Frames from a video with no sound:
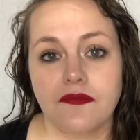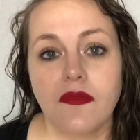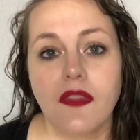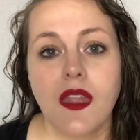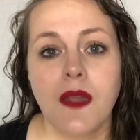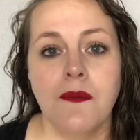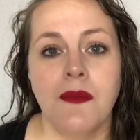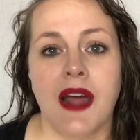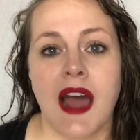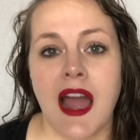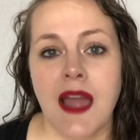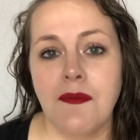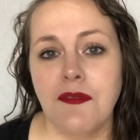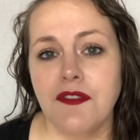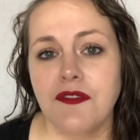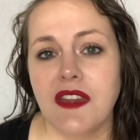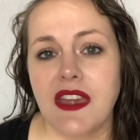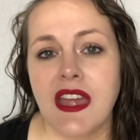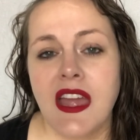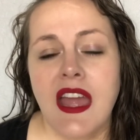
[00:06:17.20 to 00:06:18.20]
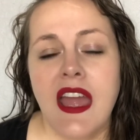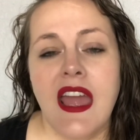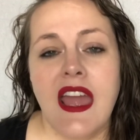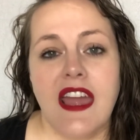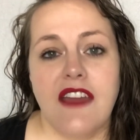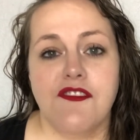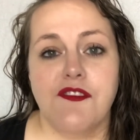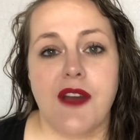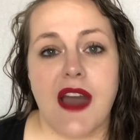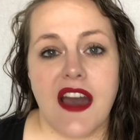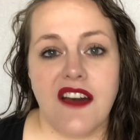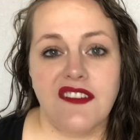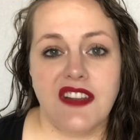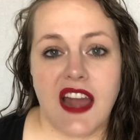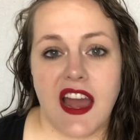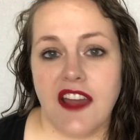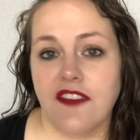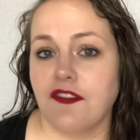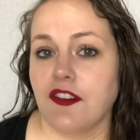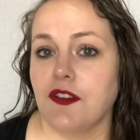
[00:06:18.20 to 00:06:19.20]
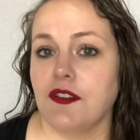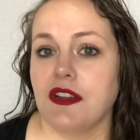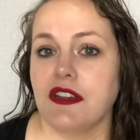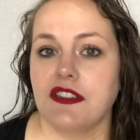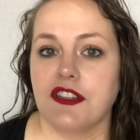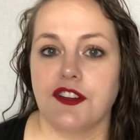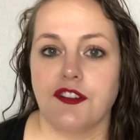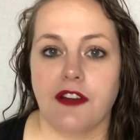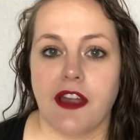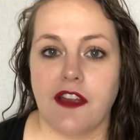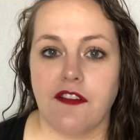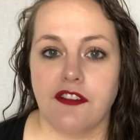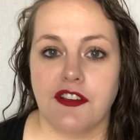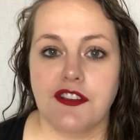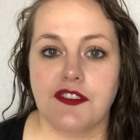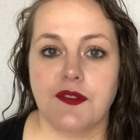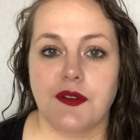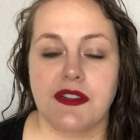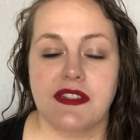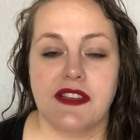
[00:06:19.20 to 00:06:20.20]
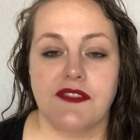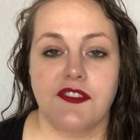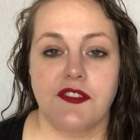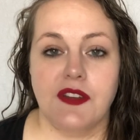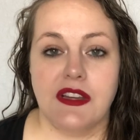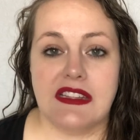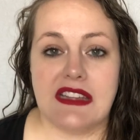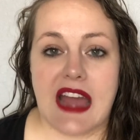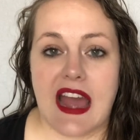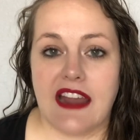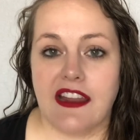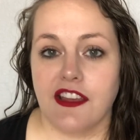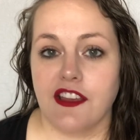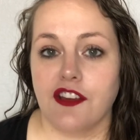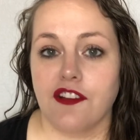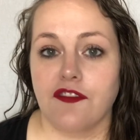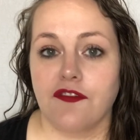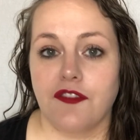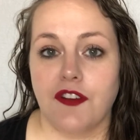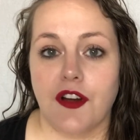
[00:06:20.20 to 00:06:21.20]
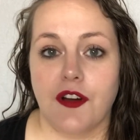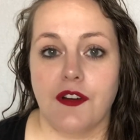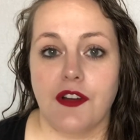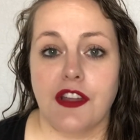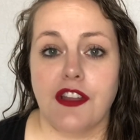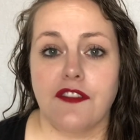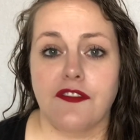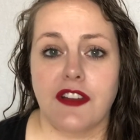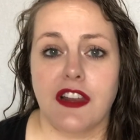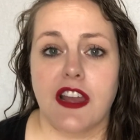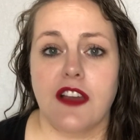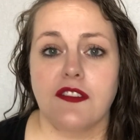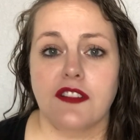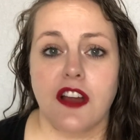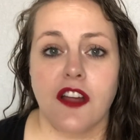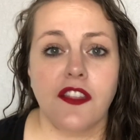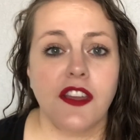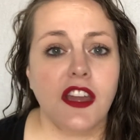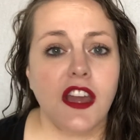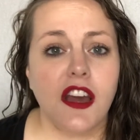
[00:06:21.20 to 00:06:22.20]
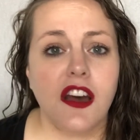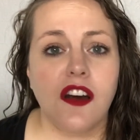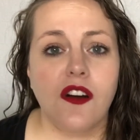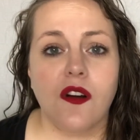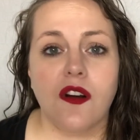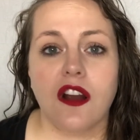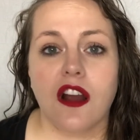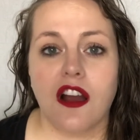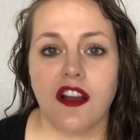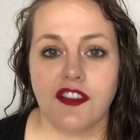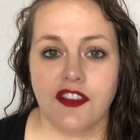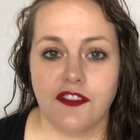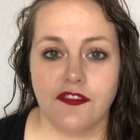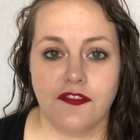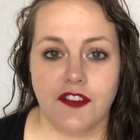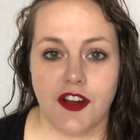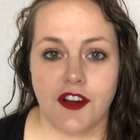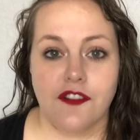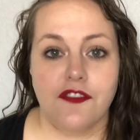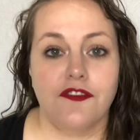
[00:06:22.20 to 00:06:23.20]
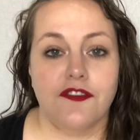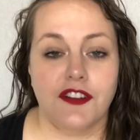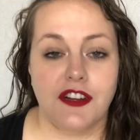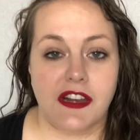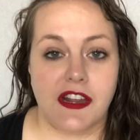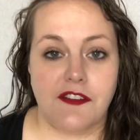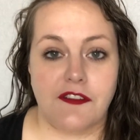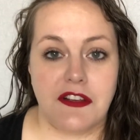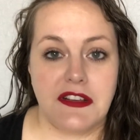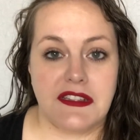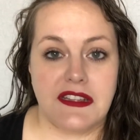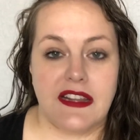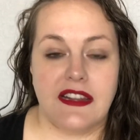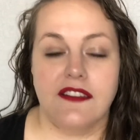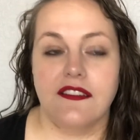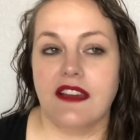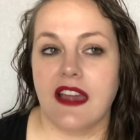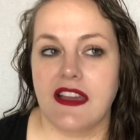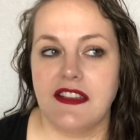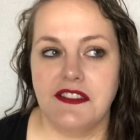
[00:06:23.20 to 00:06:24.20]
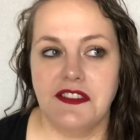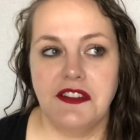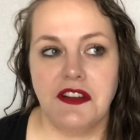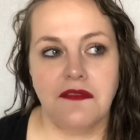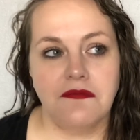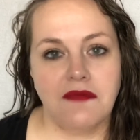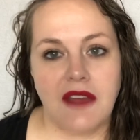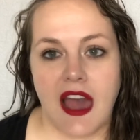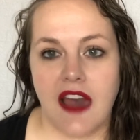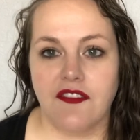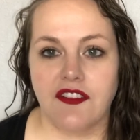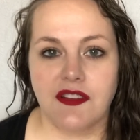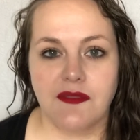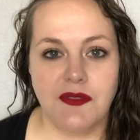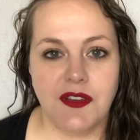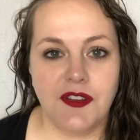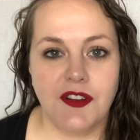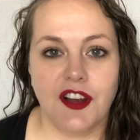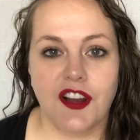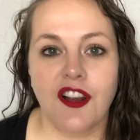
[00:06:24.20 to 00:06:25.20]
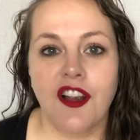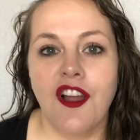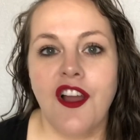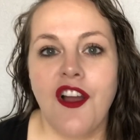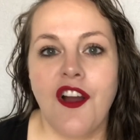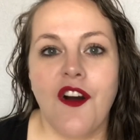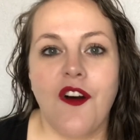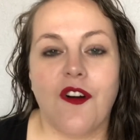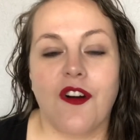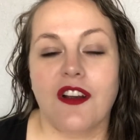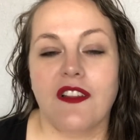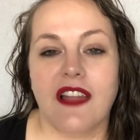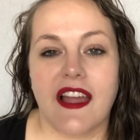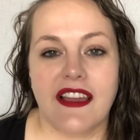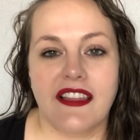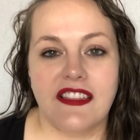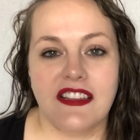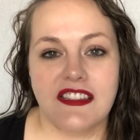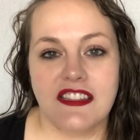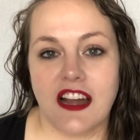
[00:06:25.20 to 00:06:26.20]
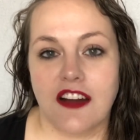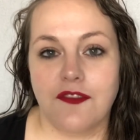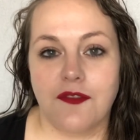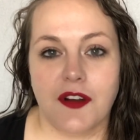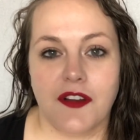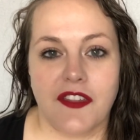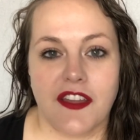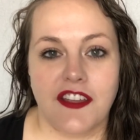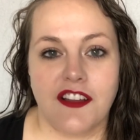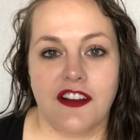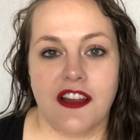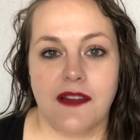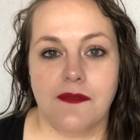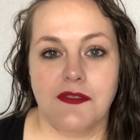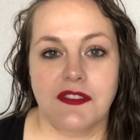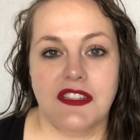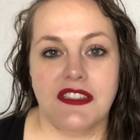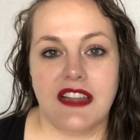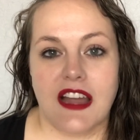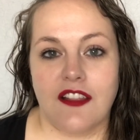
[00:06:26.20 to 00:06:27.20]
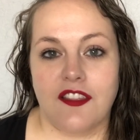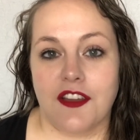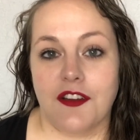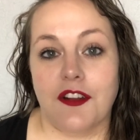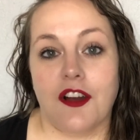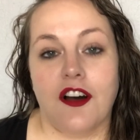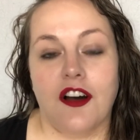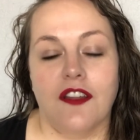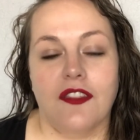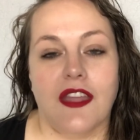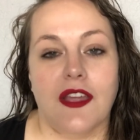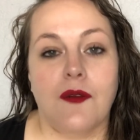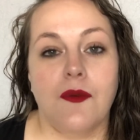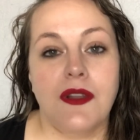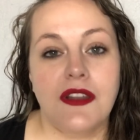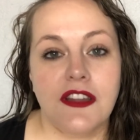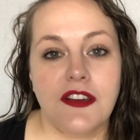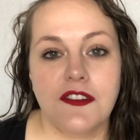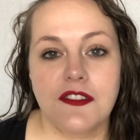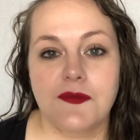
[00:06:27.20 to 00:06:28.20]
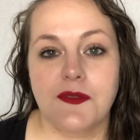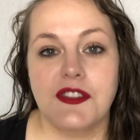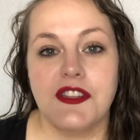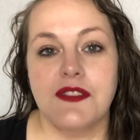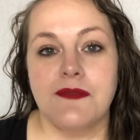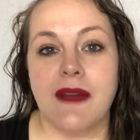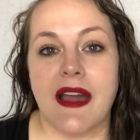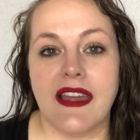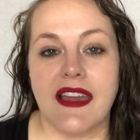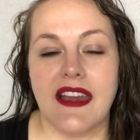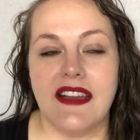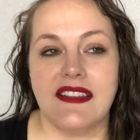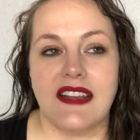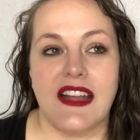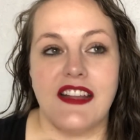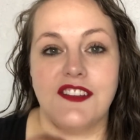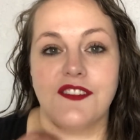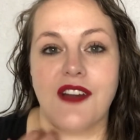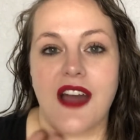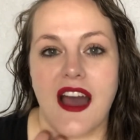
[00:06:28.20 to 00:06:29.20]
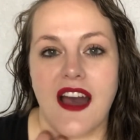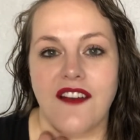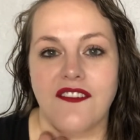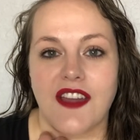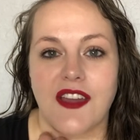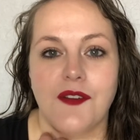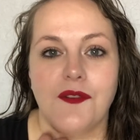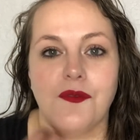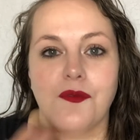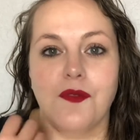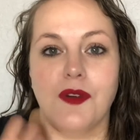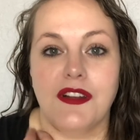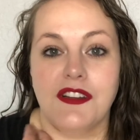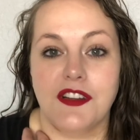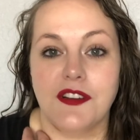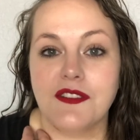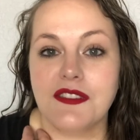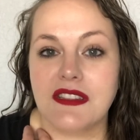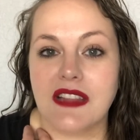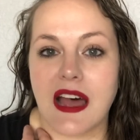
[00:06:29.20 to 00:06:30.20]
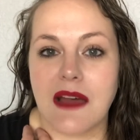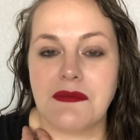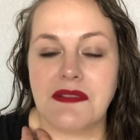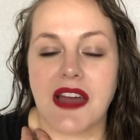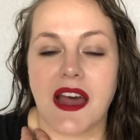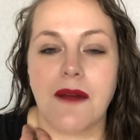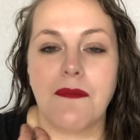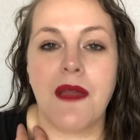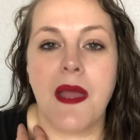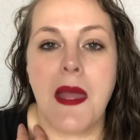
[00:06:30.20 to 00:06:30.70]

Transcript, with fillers: But iMovie, if you have an iPhone, is a great resource if you need to edit your phone, your videos on the go or on your phone for any reason. In case you don't have a computer or like the software that you're able to download on like Windows, which is my case, I do have a Windows laptop,